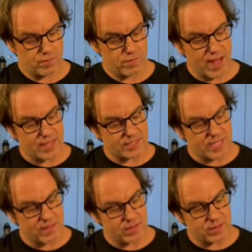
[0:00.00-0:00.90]
flat
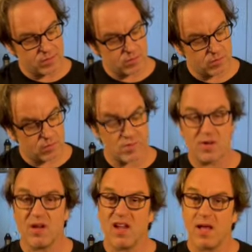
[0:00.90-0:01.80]
7,
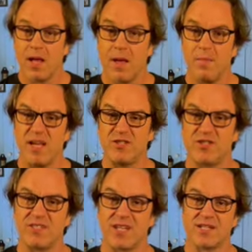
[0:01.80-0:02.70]
major
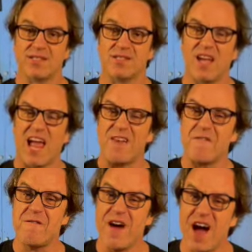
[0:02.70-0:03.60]
6,
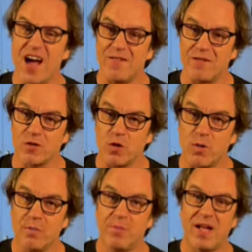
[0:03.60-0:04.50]
and 5 of the
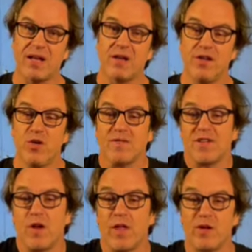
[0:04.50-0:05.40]
chord. But you don't have
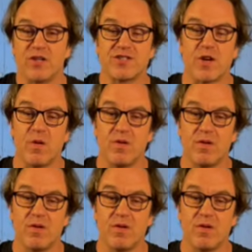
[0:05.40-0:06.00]
to know that. You can just go.